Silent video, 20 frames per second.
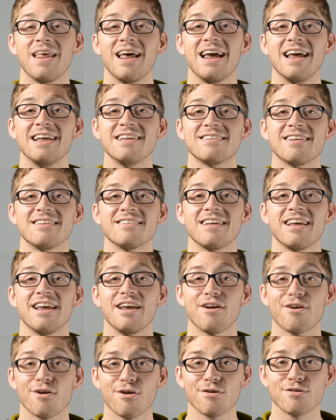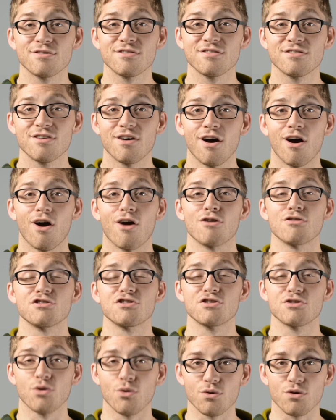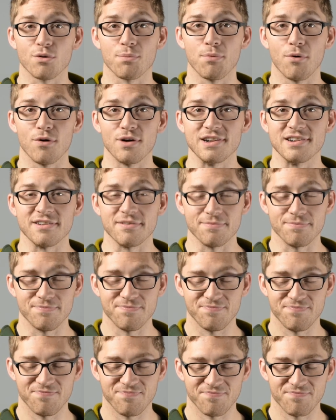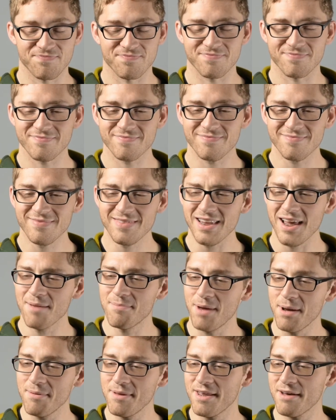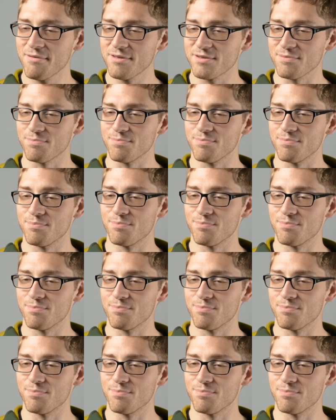He says, ears are shoulder poison. Maybe that was